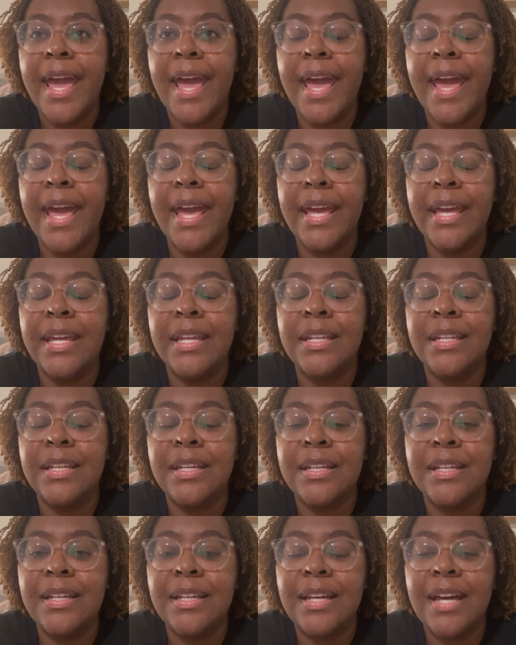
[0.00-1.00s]
And
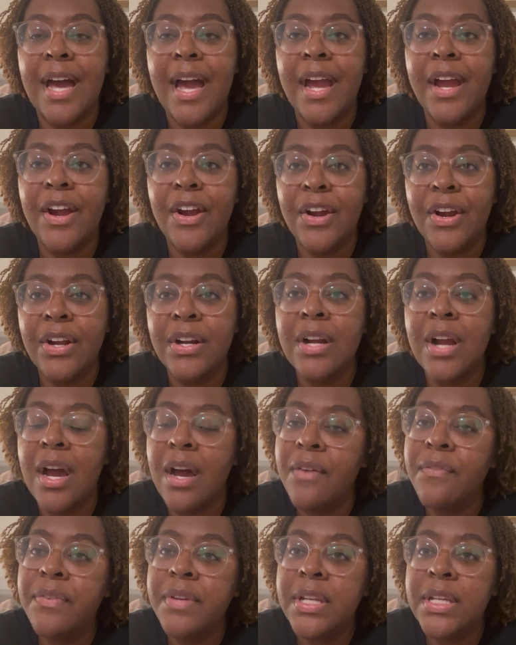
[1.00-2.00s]
I heard
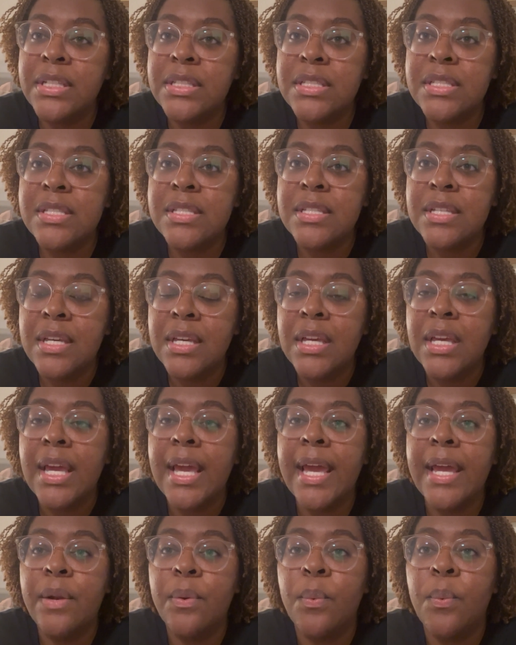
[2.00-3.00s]
confidence
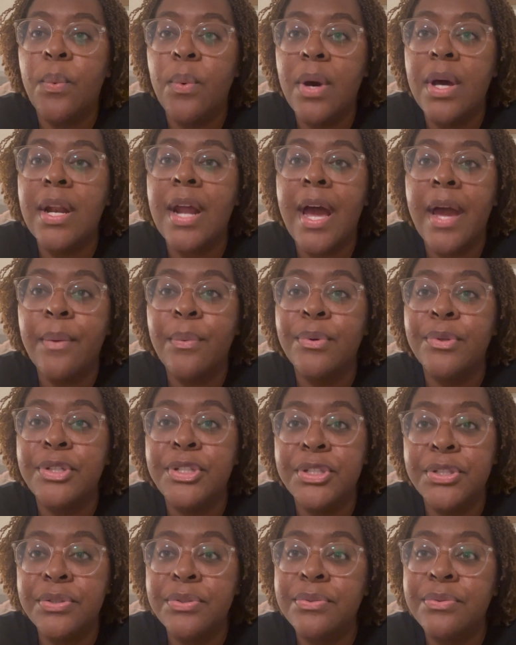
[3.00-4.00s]
in what I will
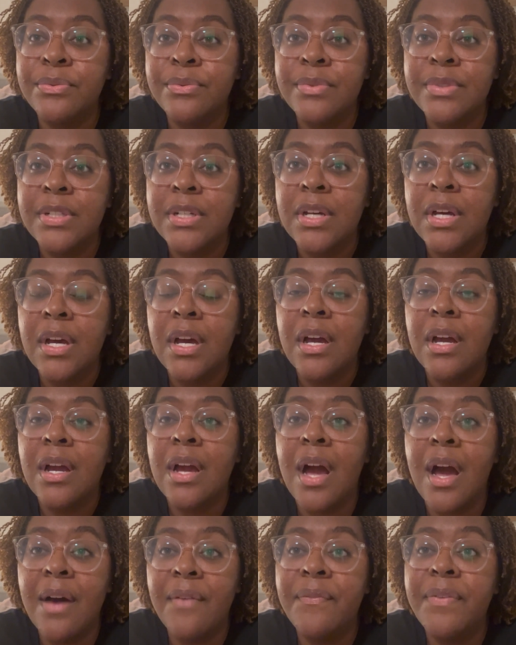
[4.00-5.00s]
do,
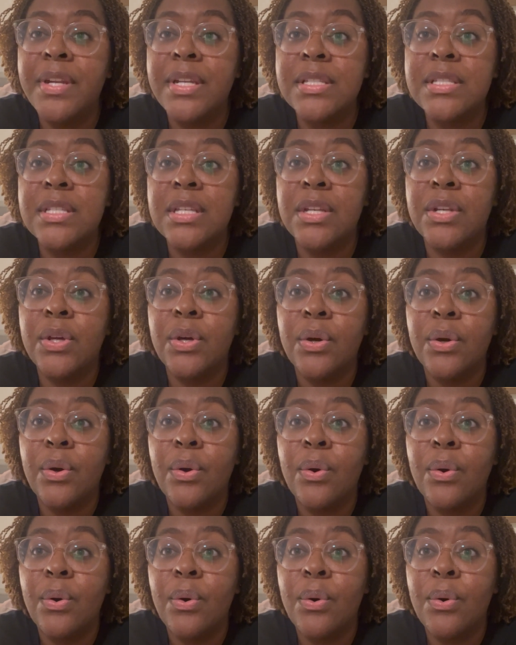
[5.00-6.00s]
confidence in
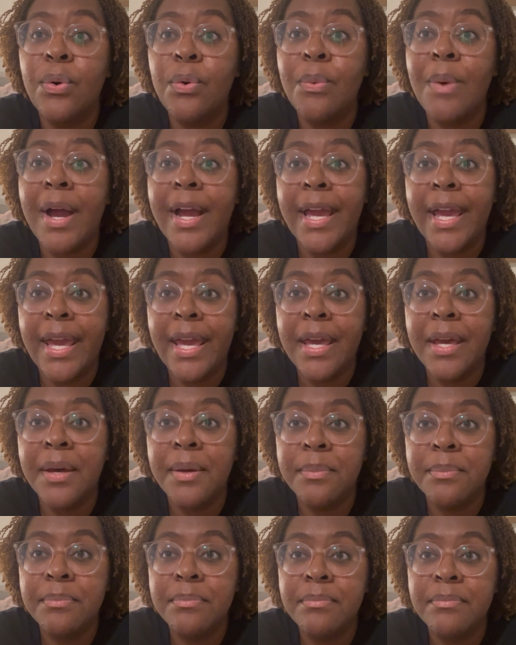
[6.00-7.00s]
who I am,
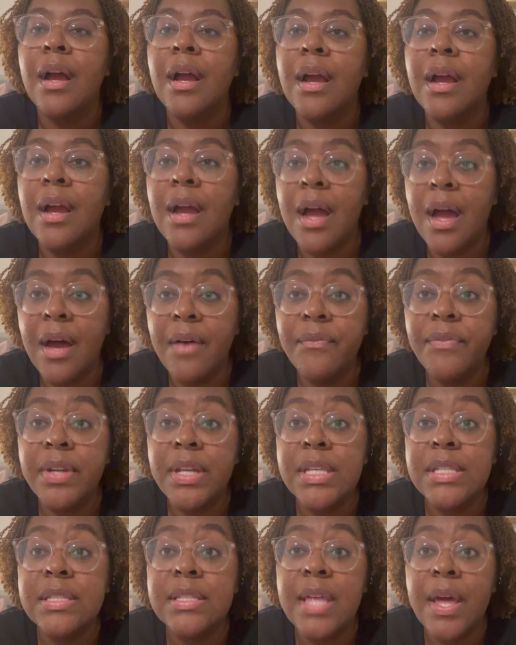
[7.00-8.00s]

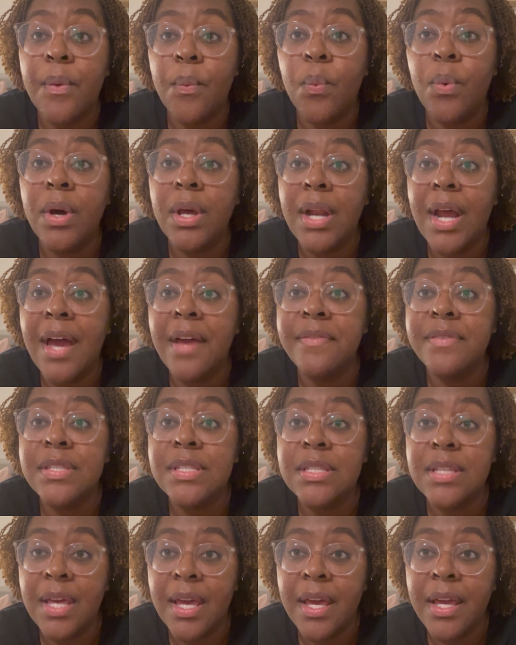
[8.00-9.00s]
confidence that what I've
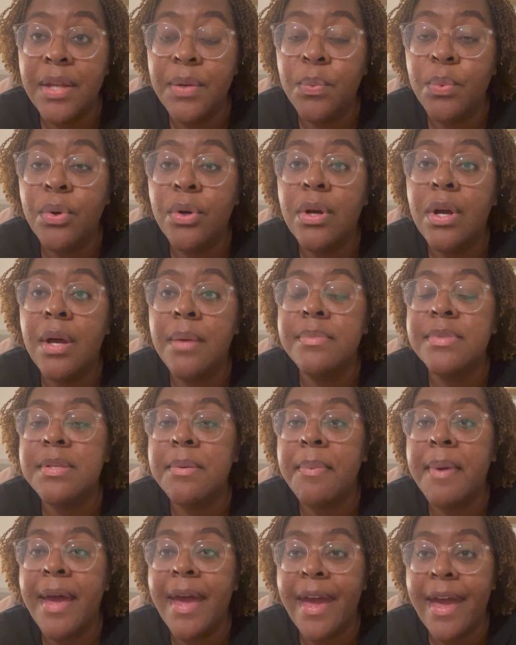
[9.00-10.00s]
said will come
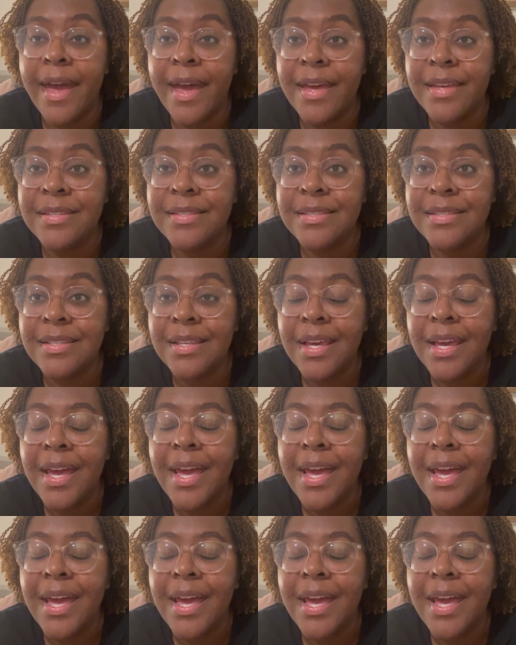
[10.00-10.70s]
to pass.